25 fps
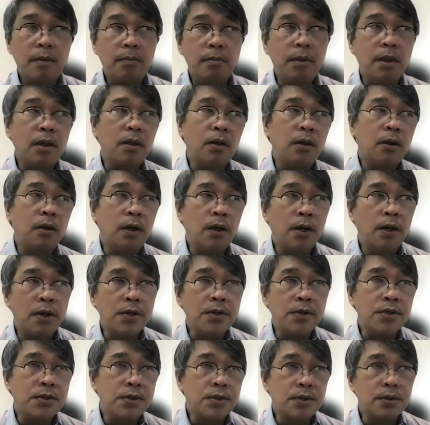
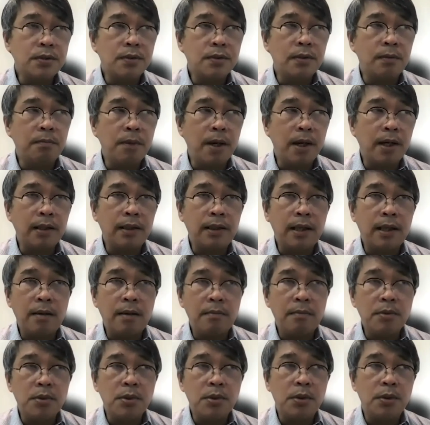because the
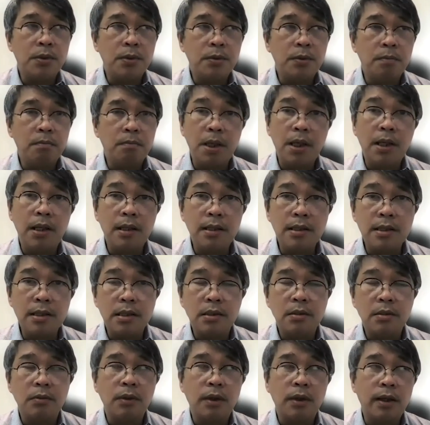maritime zone
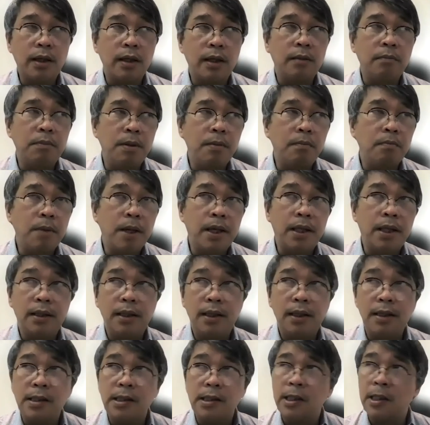bills had been
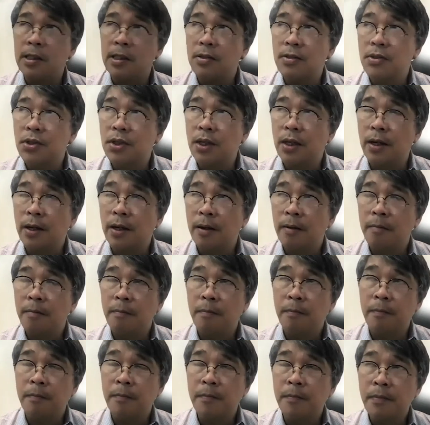pending since
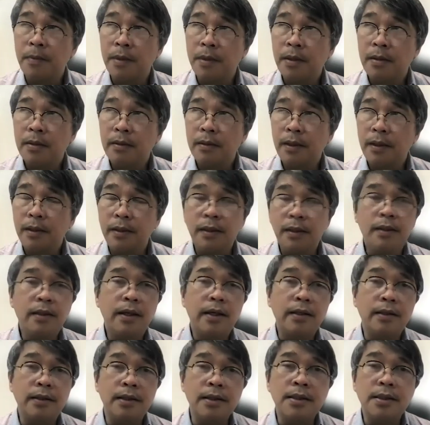
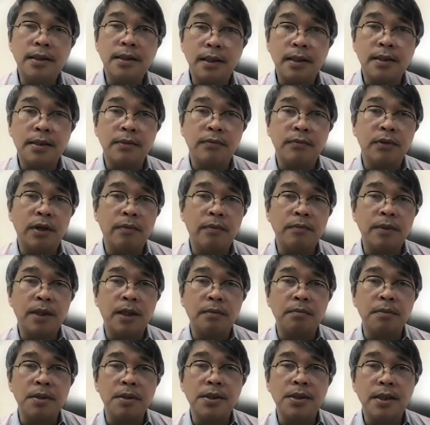1996, if I'm
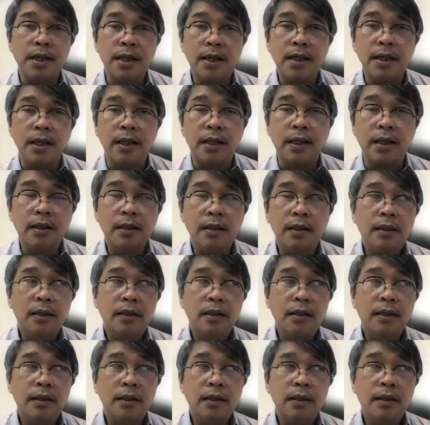not mistaken.